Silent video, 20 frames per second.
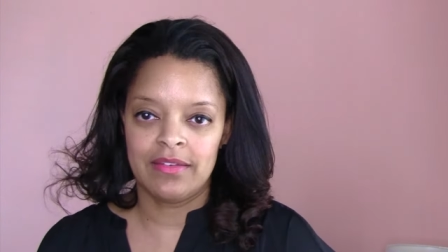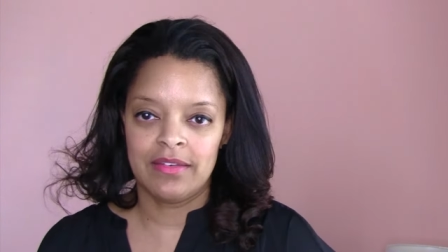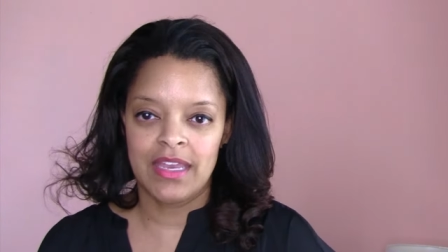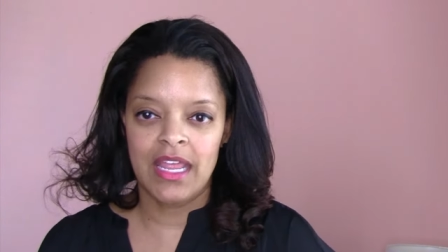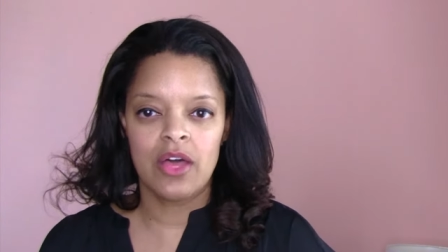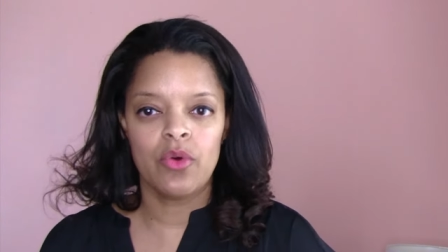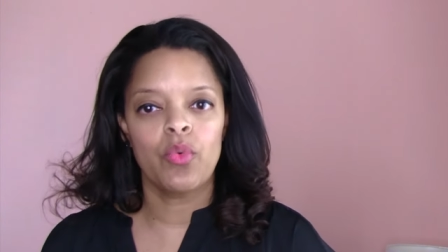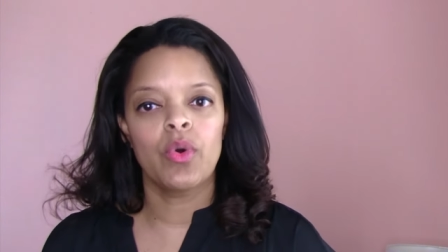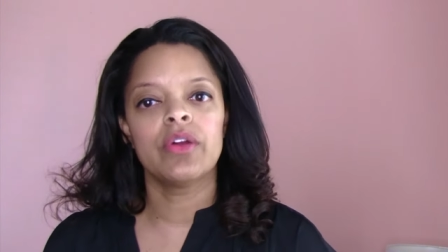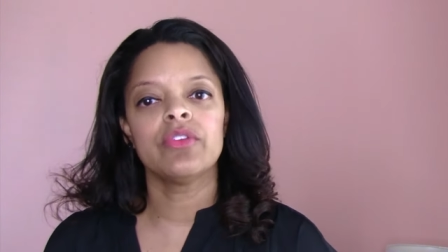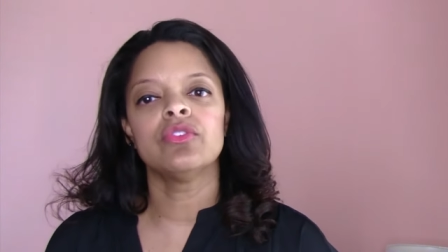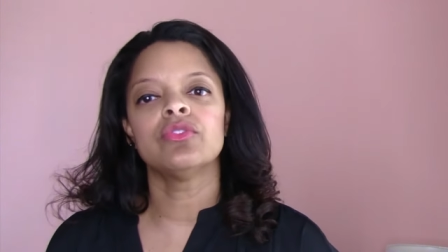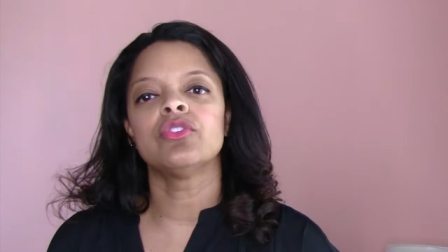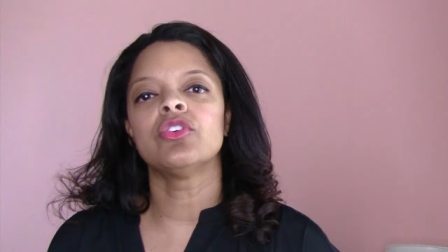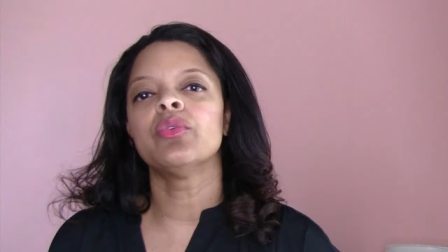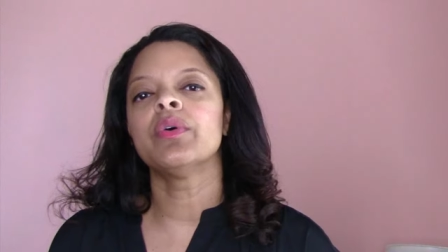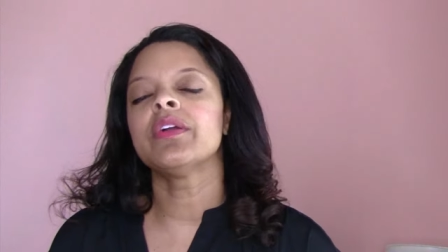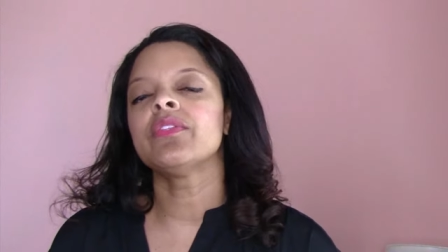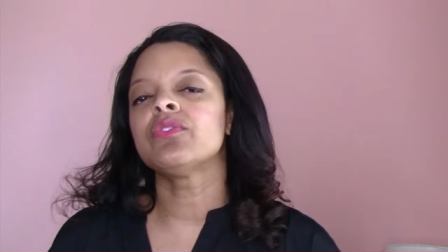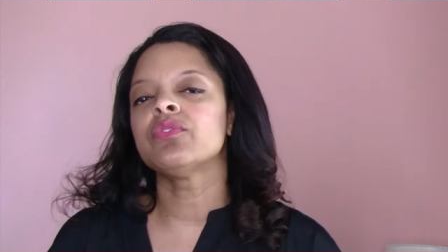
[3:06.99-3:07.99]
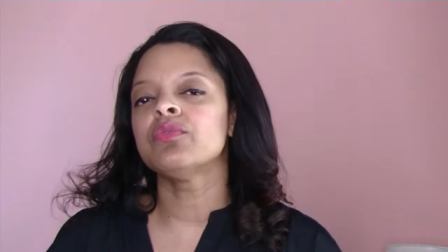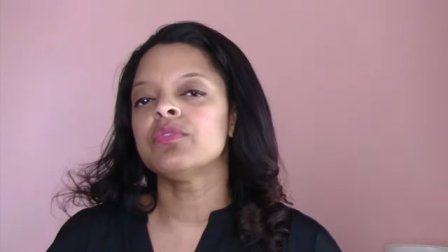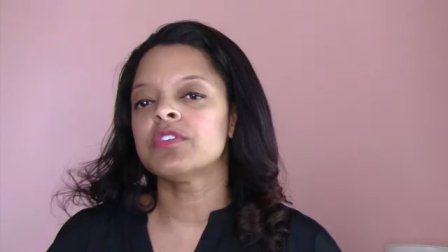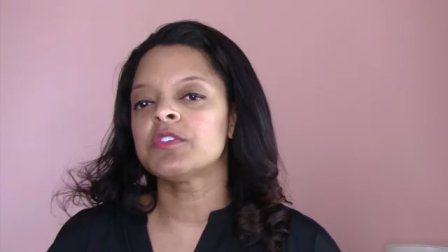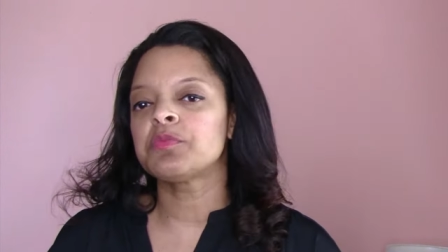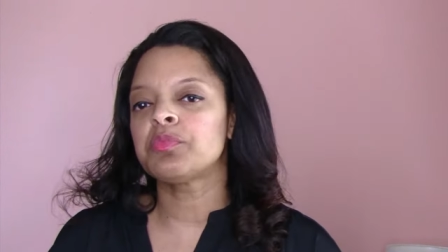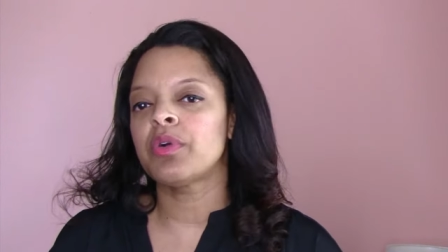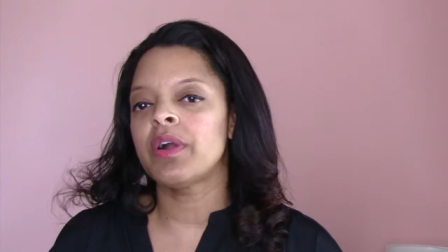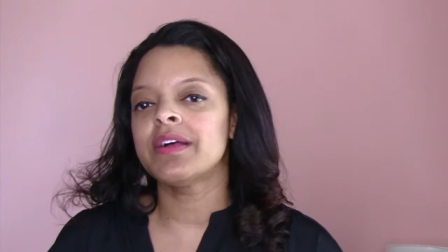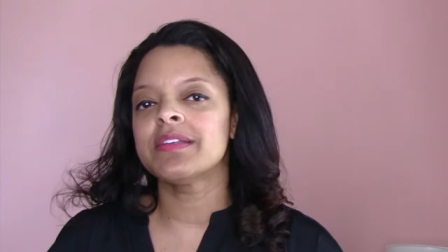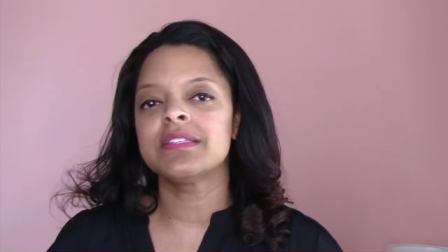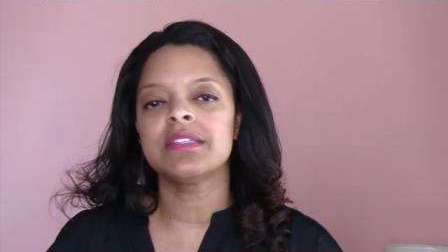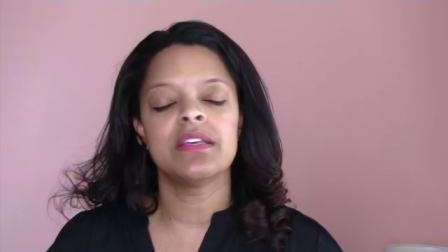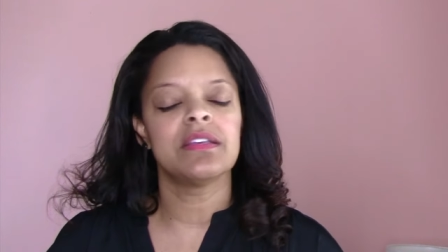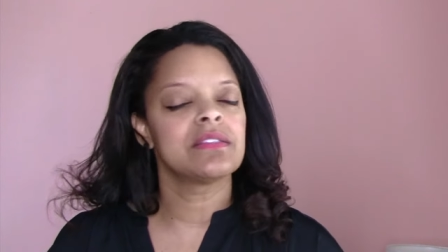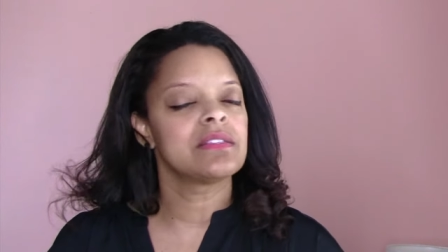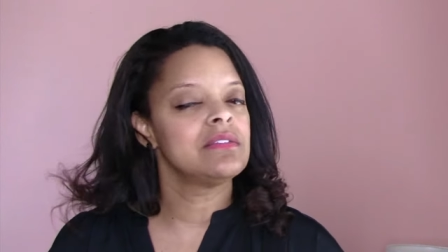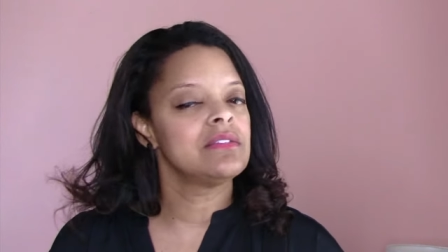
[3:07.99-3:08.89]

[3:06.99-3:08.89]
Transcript: Now, while you're going through this process,